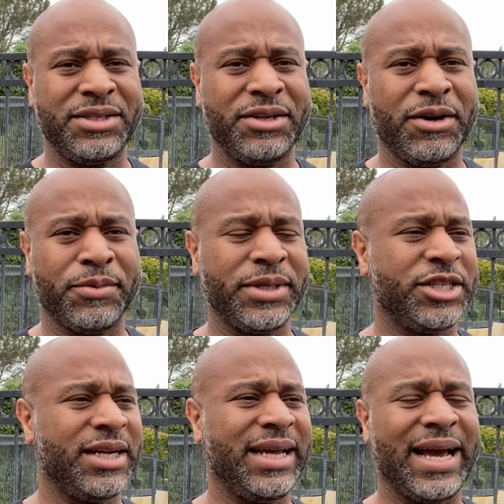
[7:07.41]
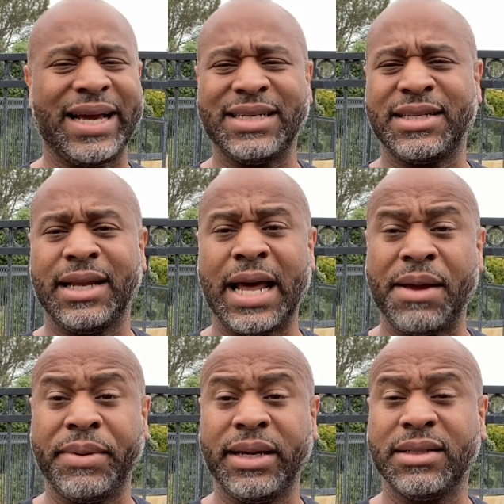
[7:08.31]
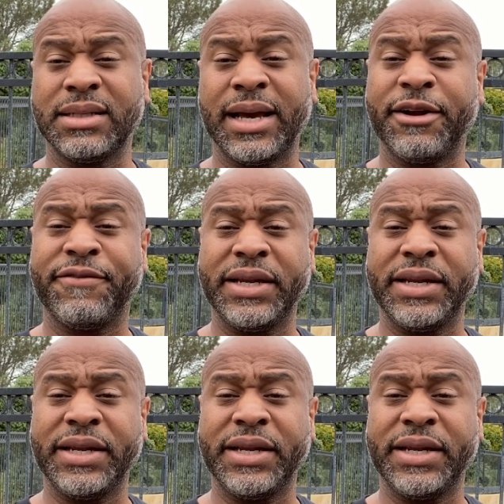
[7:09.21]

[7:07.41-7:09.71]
you know, originally I guess the alignment is one hundred